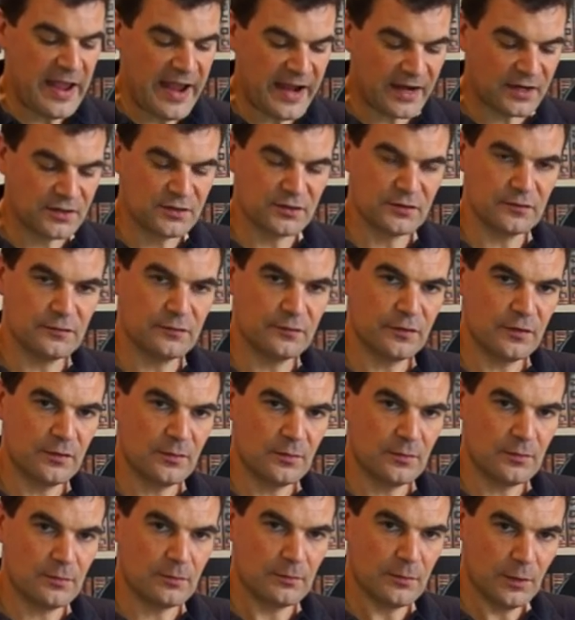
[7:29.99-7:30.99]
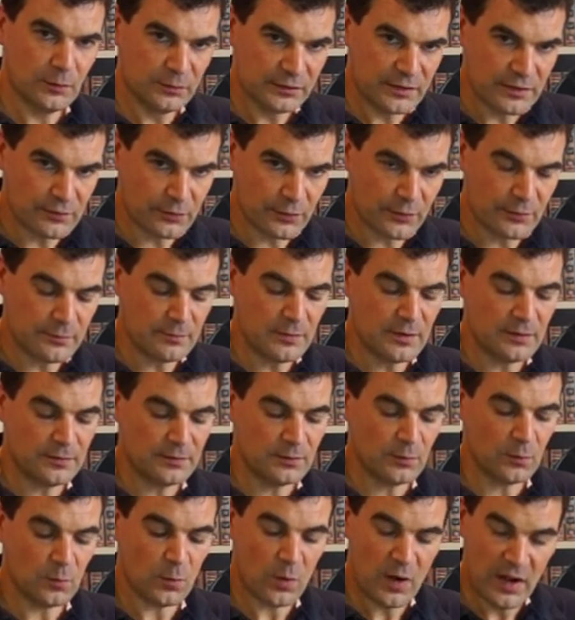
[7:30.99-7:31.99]
active multi-room
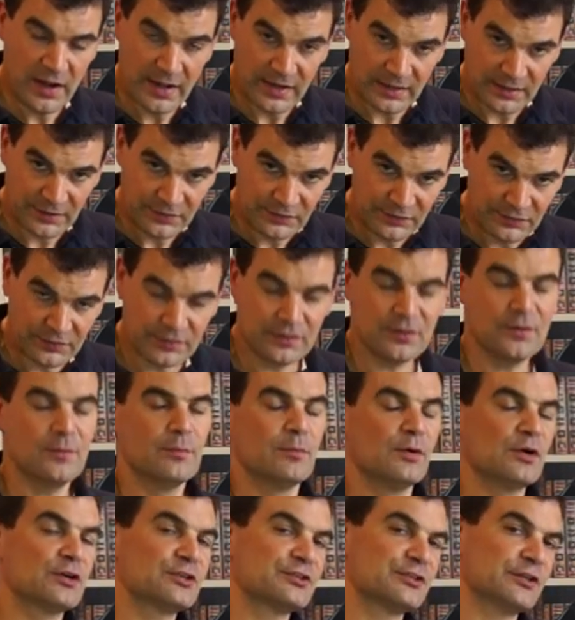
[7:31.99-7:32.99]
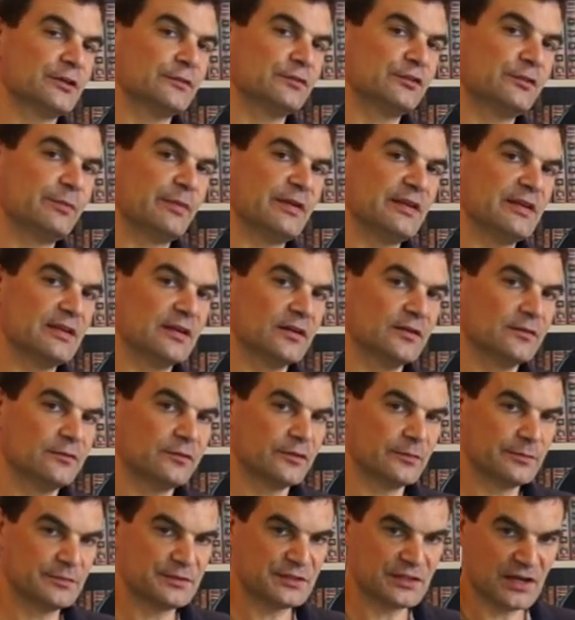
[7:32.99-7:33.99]
wireless bookshelf speaker
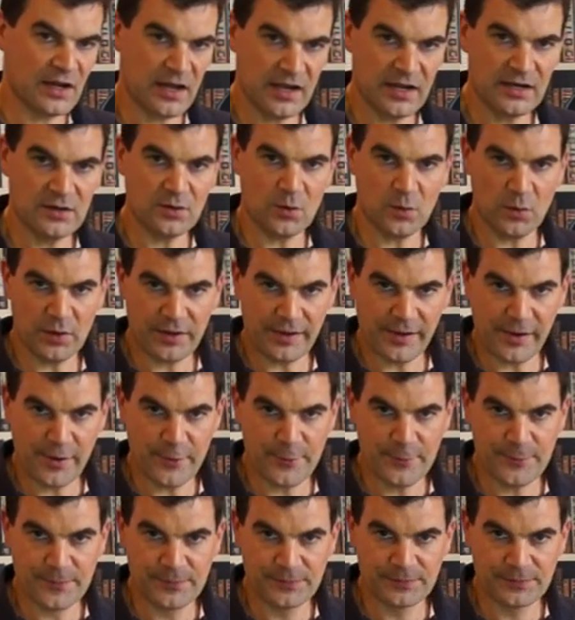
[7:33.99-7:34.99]
from Dynaudio.